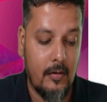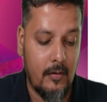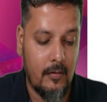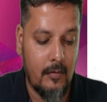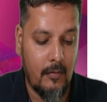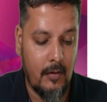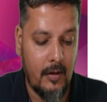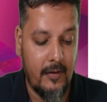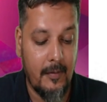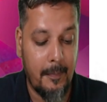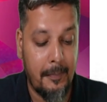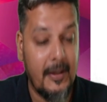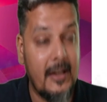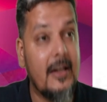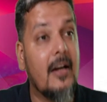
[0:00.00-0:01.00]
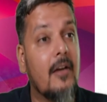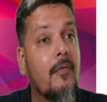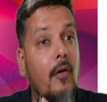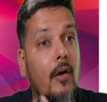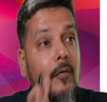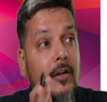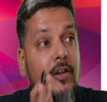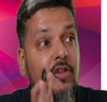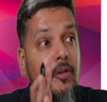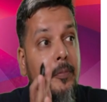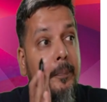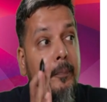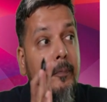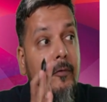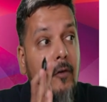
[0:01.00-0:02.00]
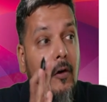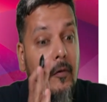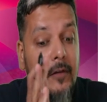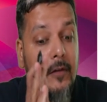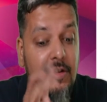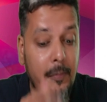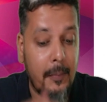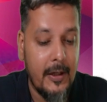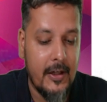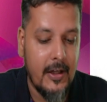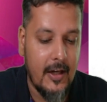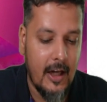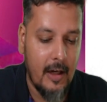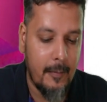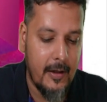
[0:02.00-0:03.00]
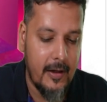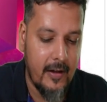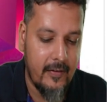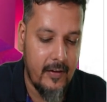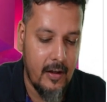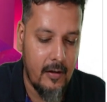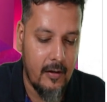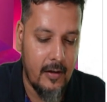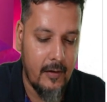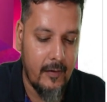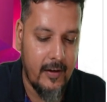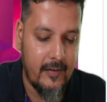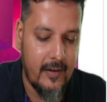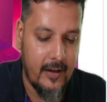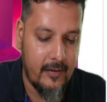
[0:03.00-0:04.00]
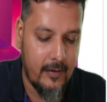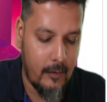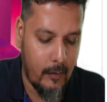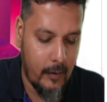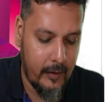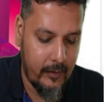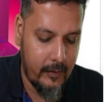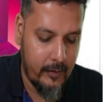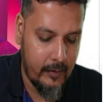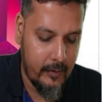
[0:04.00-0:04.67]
What is the period for which? For which period I will be raising revised tax invoice?